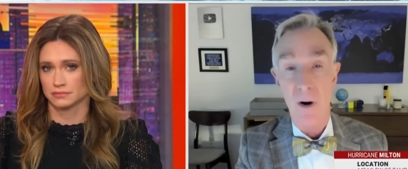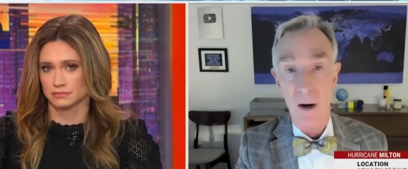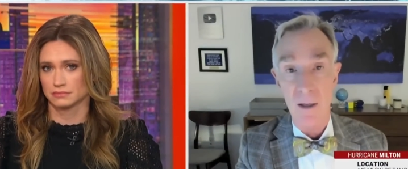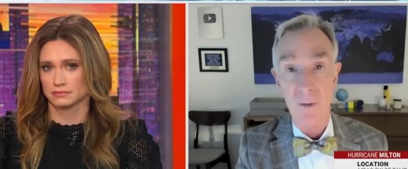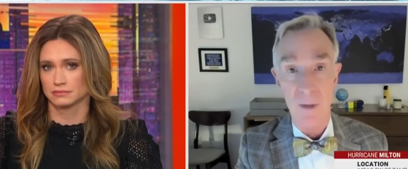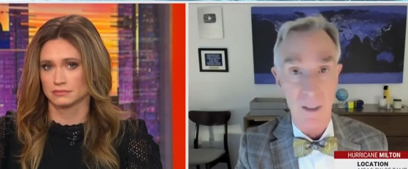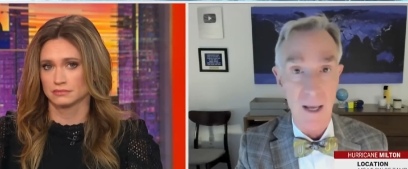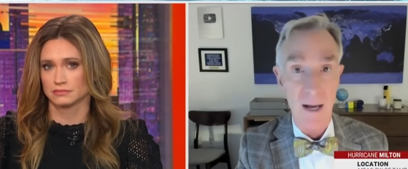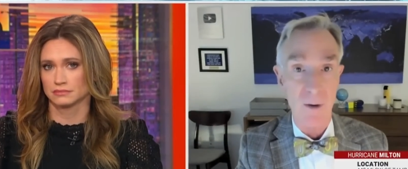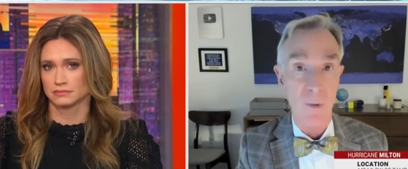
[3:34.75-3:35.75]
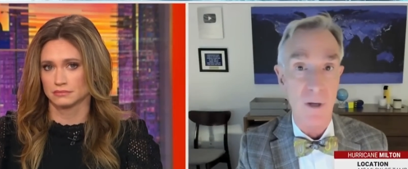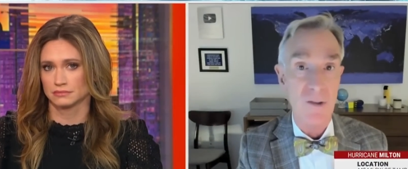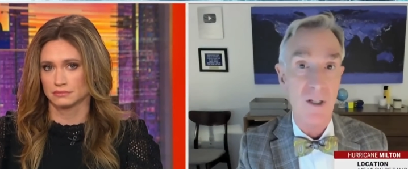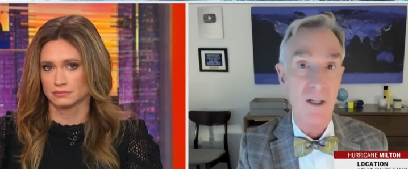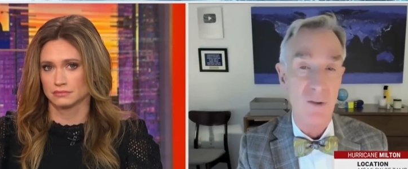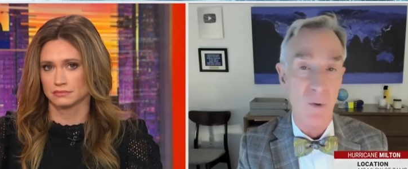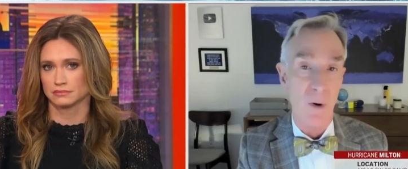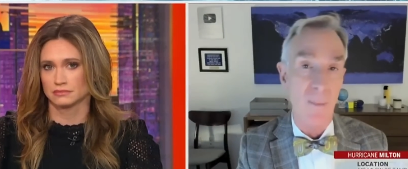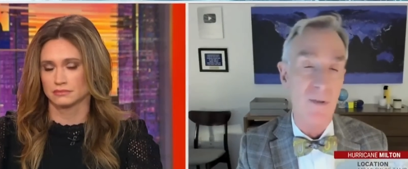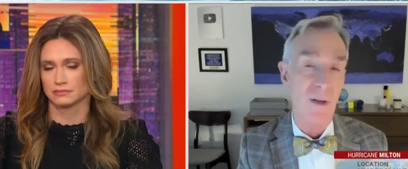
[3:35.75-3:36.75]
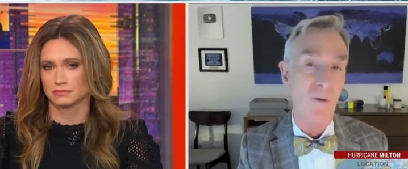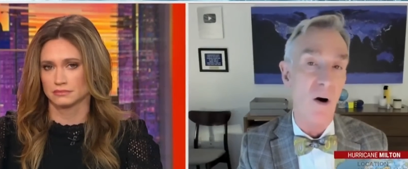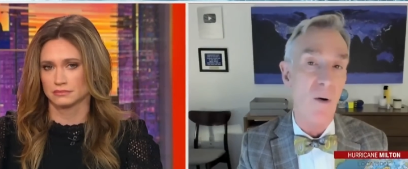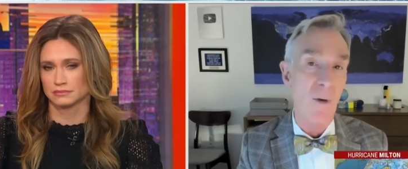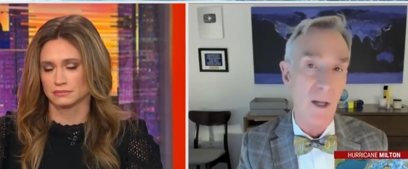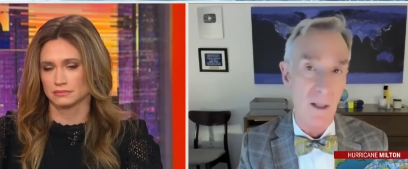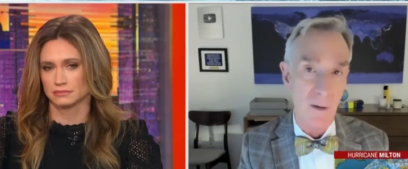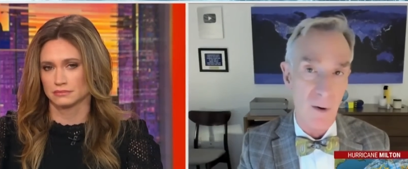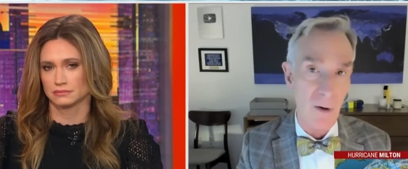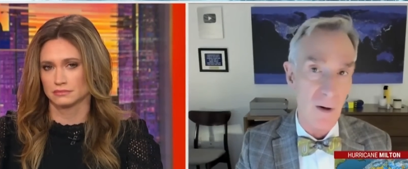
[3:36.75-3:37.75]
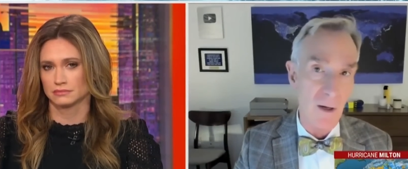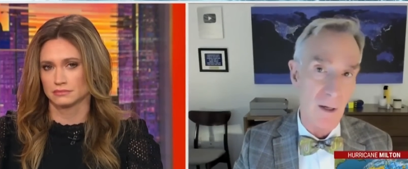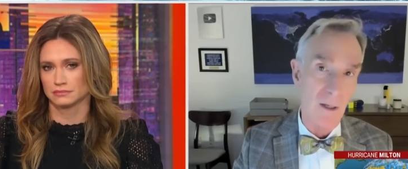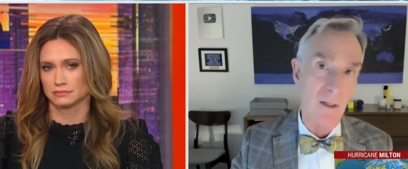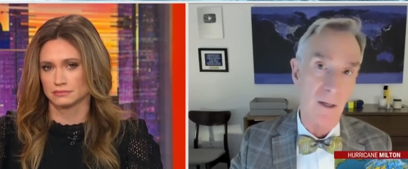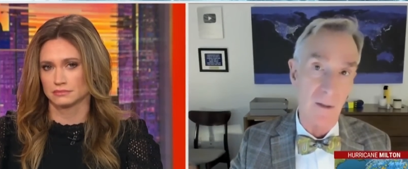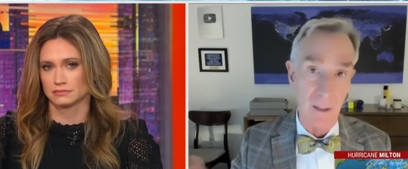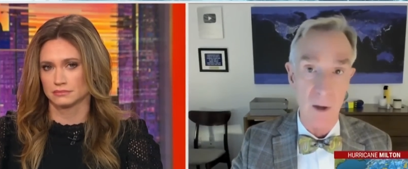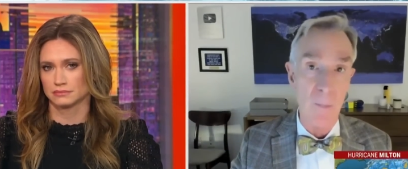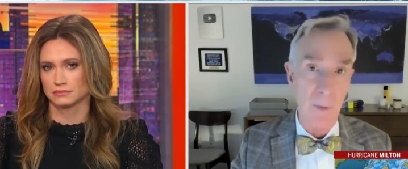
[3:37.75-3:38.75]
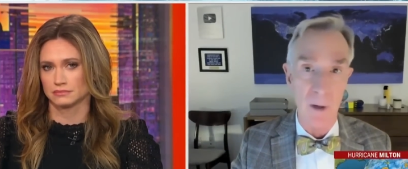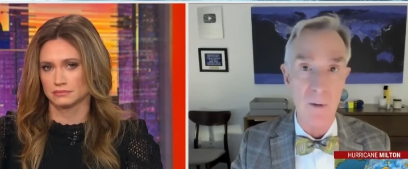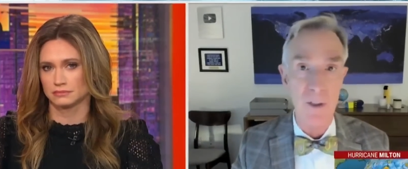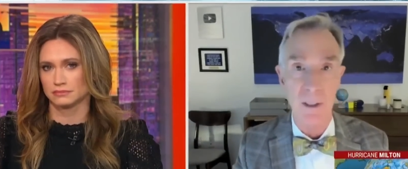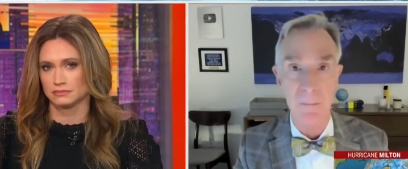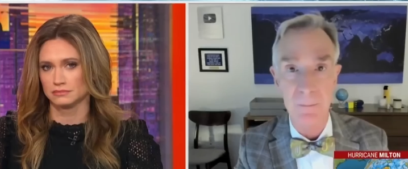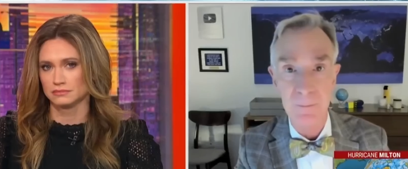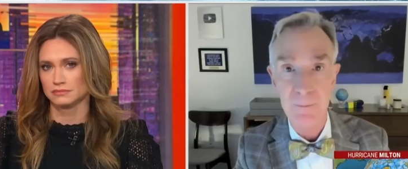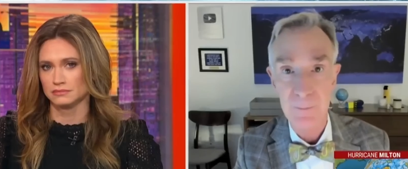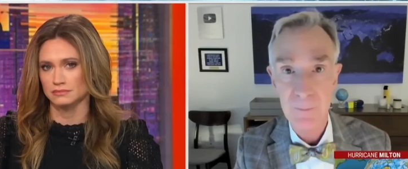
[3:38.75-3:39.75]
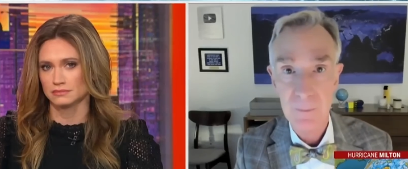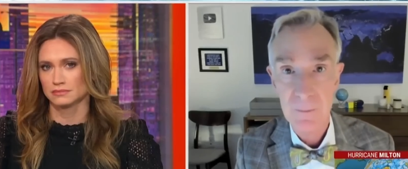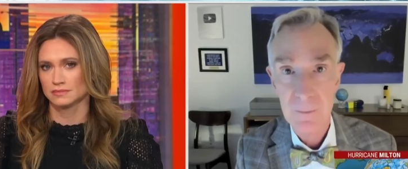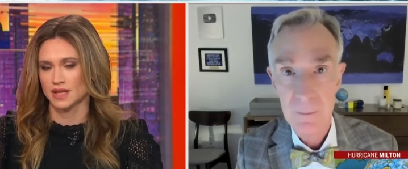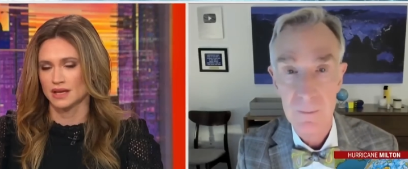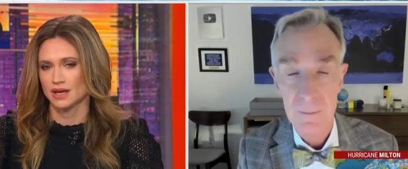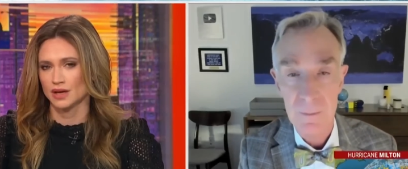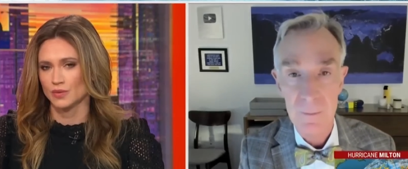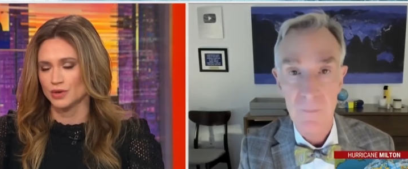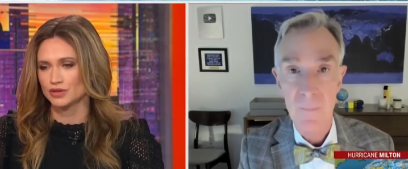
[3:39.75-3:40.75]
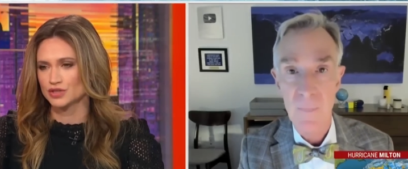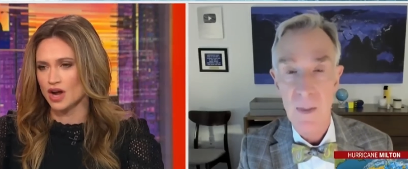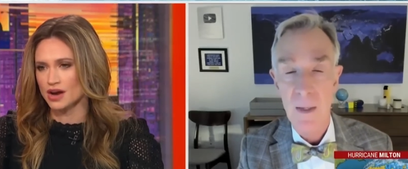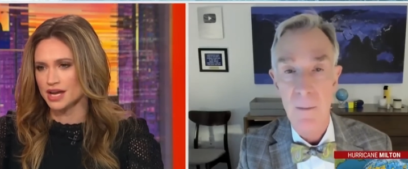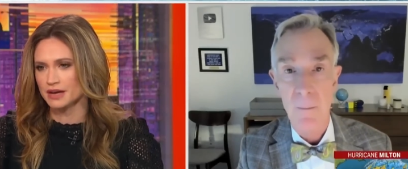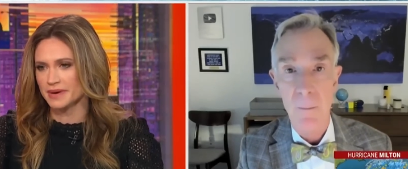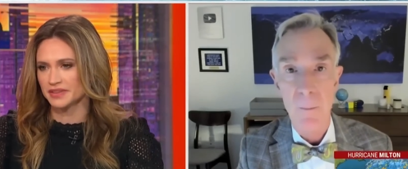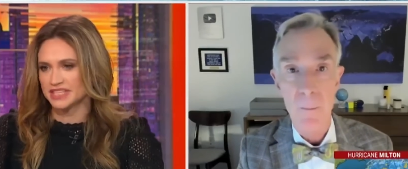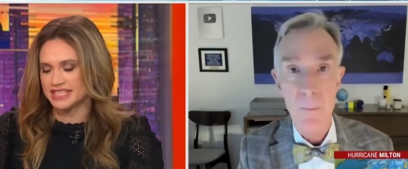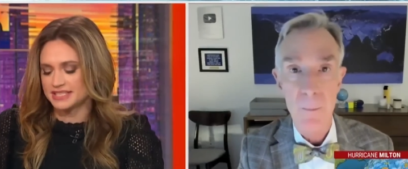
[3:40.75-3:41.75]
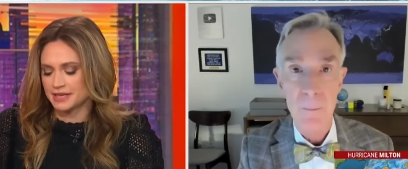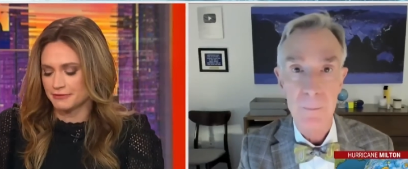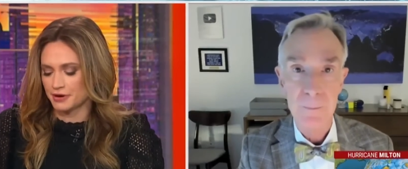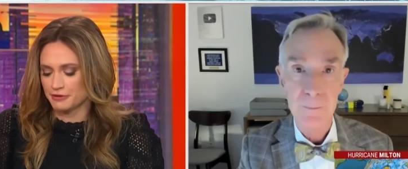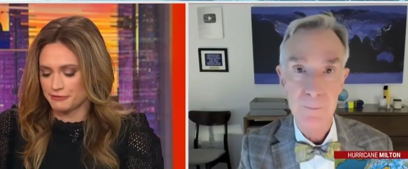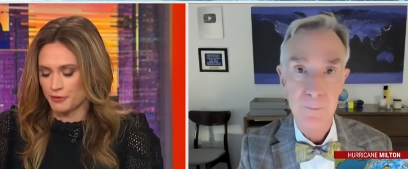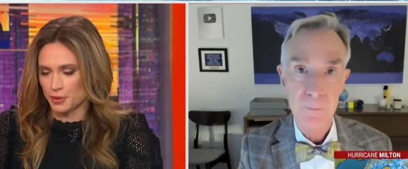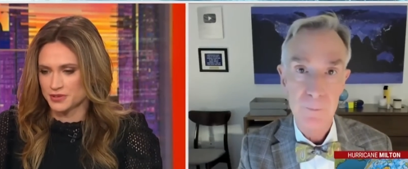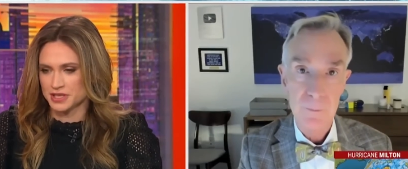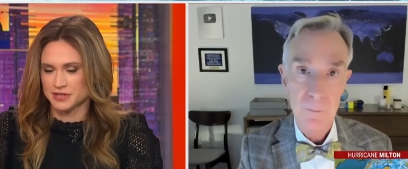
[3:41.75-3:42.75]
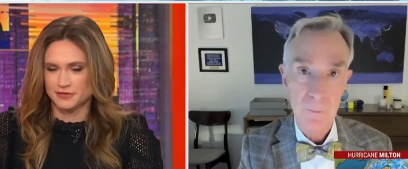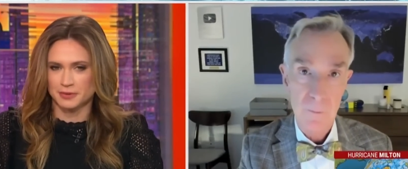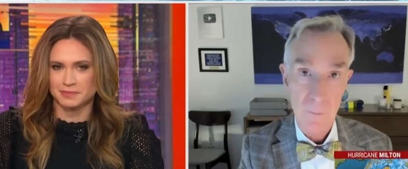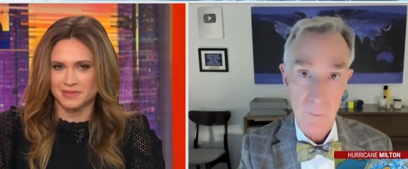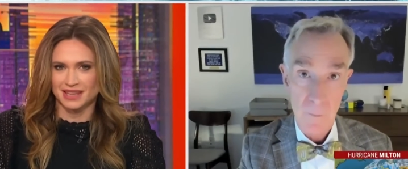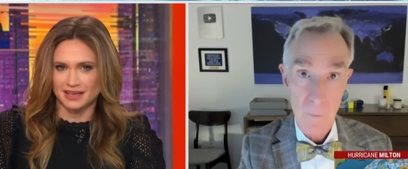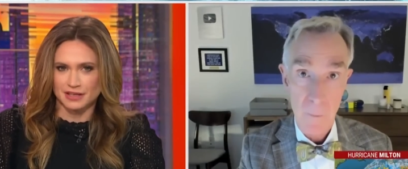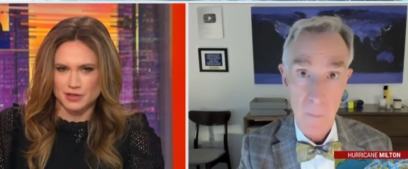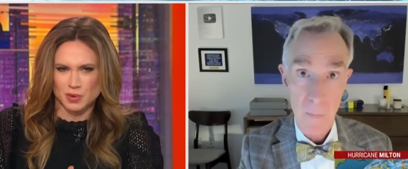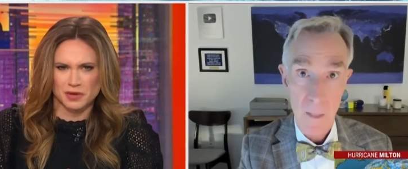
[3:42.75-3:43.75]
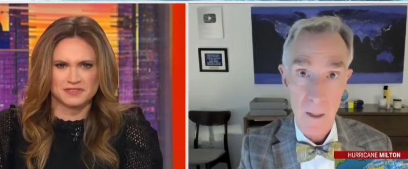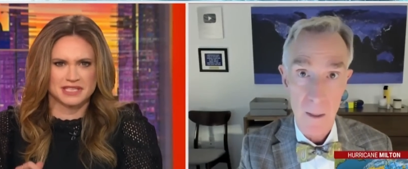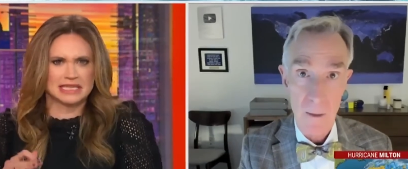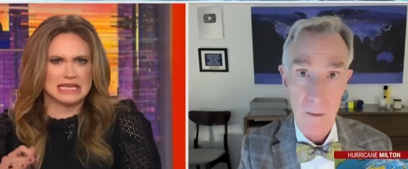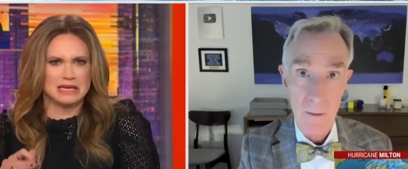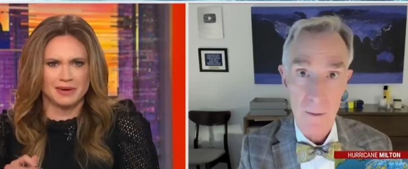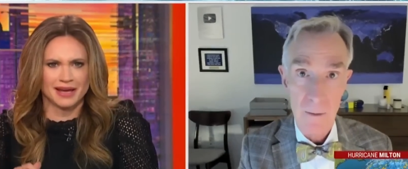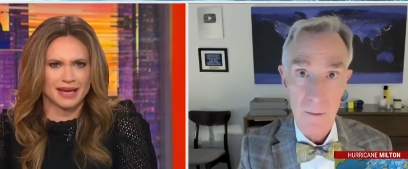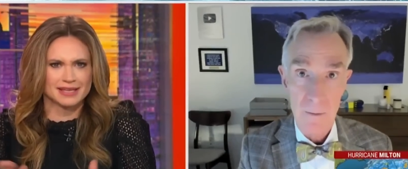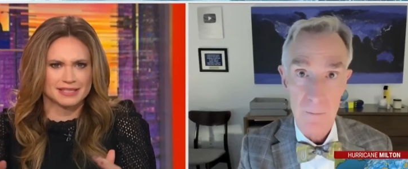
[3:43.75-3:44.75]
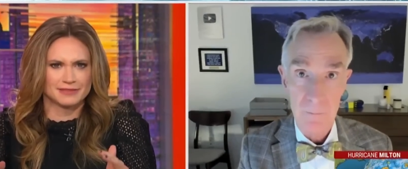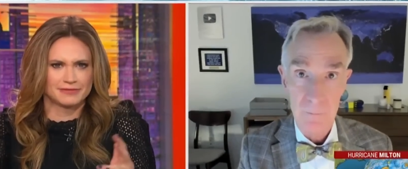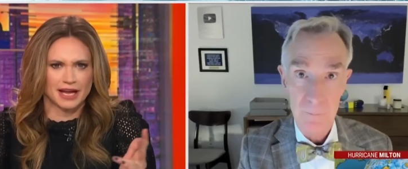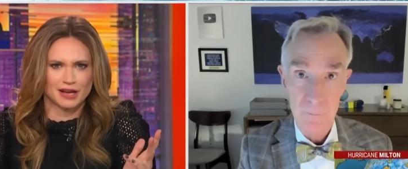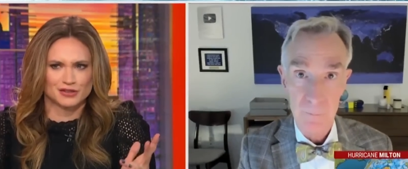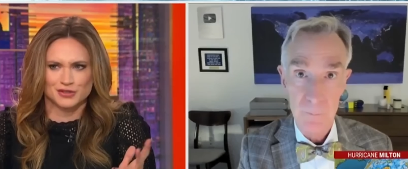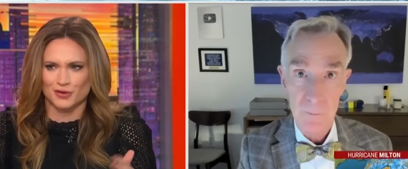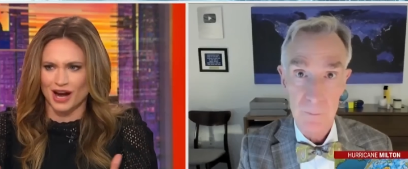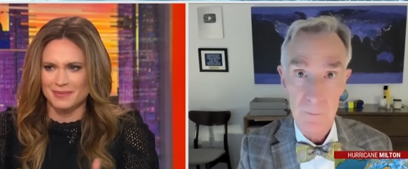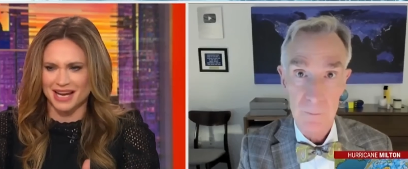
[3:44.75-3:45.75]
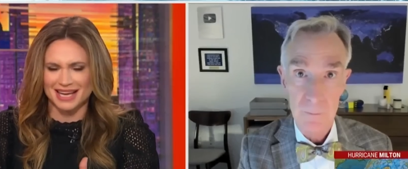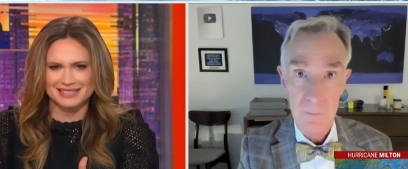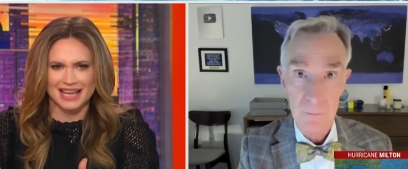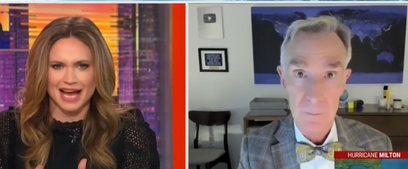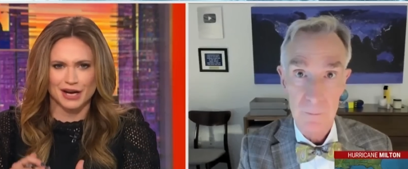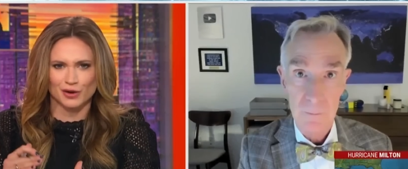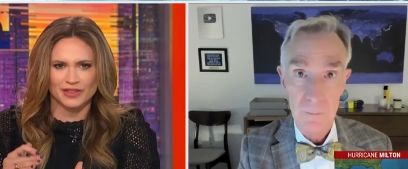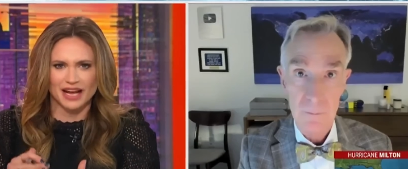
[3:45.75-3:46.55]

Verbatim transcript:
Speaker 1: argue that Category six storms have already occurred uh, on the open ocean.
Speaker 2: When you're talking about these different forces, from the sort of steam, I guess, if I could describe it as that,